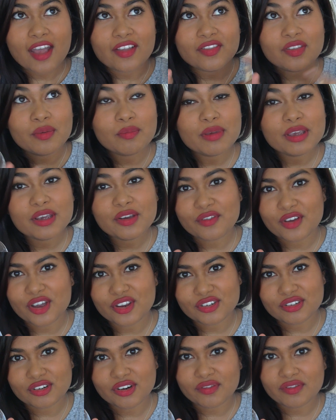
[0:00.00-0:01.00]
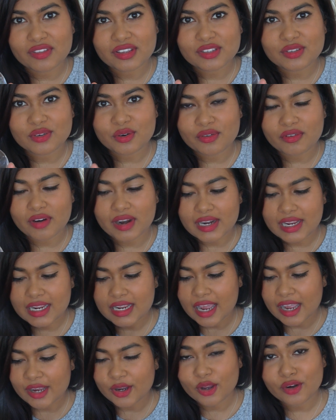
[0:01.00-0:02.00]
the bigger version of this
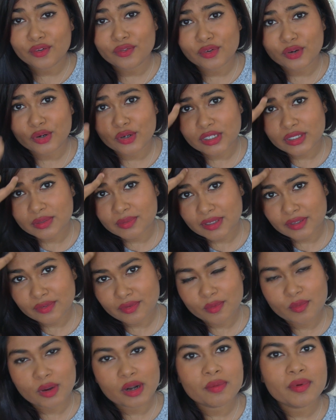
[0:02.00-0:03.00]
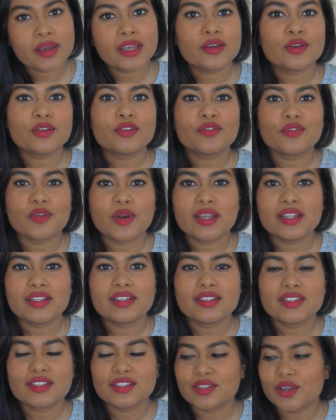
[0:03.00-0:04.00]
already. I got it for Christmas from one of my good
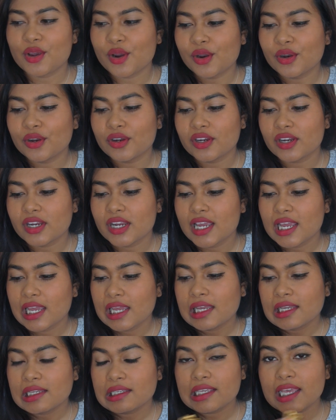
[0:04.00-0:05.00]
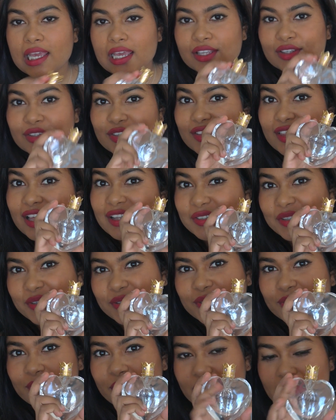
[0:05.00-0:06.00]
friends. So yeah, so that's all
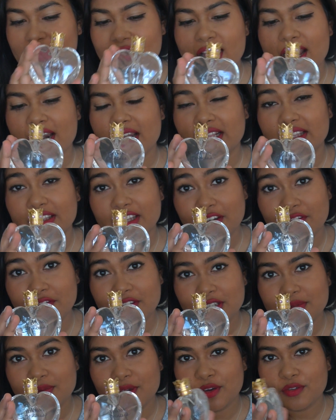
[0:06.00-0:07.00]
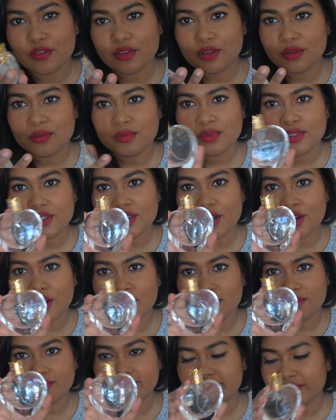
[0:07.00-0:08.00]
sorted out, and I love this perfume. So,
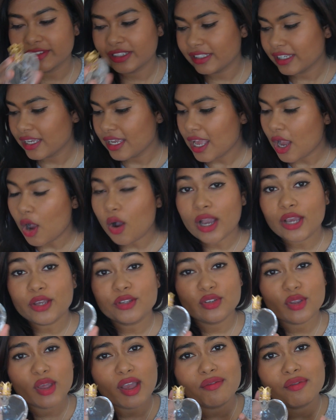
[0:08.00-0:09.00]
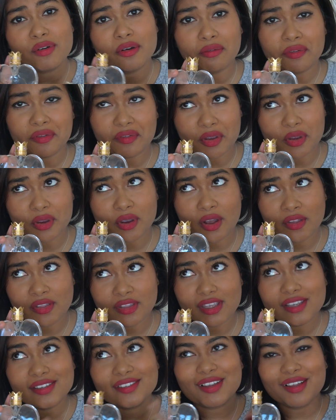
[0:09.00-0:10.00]
oh, I also have a review on
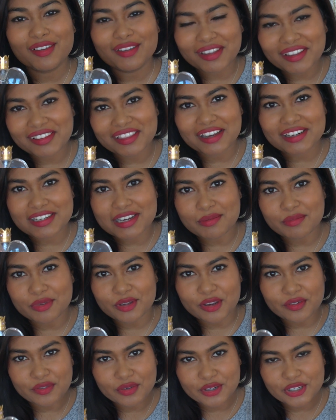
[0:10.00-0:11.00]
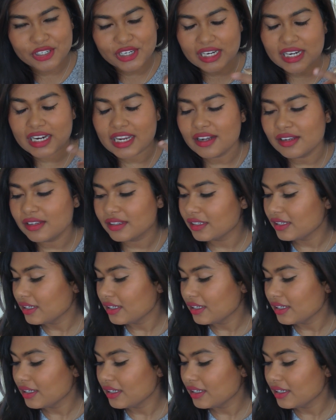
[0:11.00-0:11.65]
this. I'll link that down below if you want to check it out.